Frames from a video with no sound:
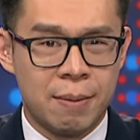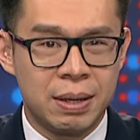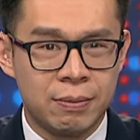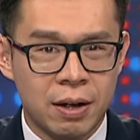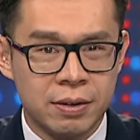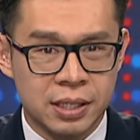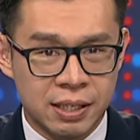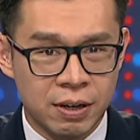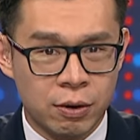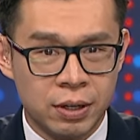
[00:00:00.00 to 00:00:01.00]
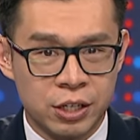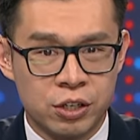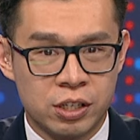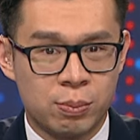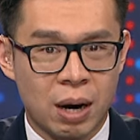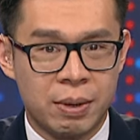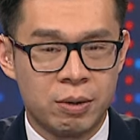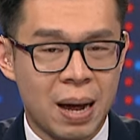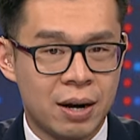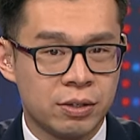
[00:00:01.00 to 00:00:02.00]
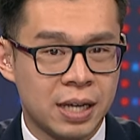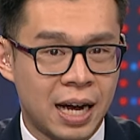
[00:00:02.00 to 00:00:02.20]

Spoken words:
Meanwhile, Civic Coalition's primary battles